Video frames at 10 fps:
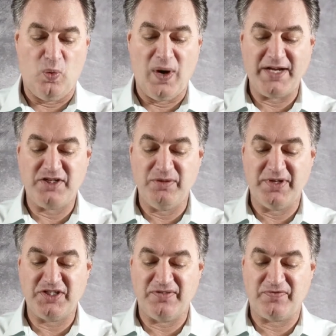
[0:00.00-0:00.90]
Way too
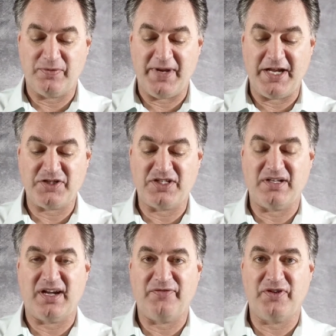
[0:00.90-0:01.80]
much
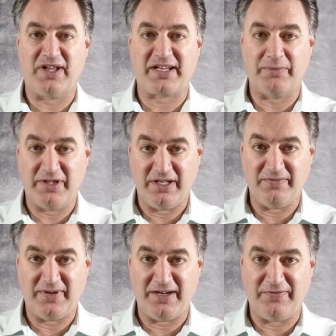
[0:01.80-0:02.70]
information. I feel like I've been
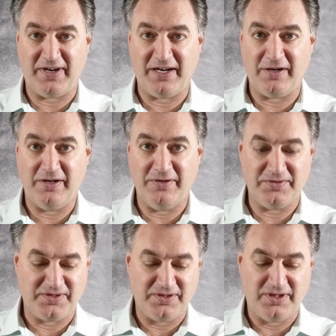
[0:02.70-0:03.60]
hit by a fire
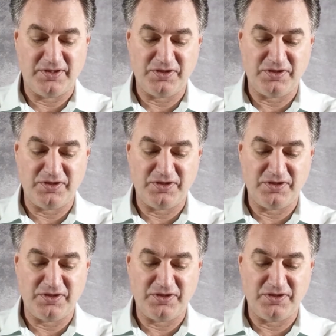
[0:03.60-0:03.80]
hose.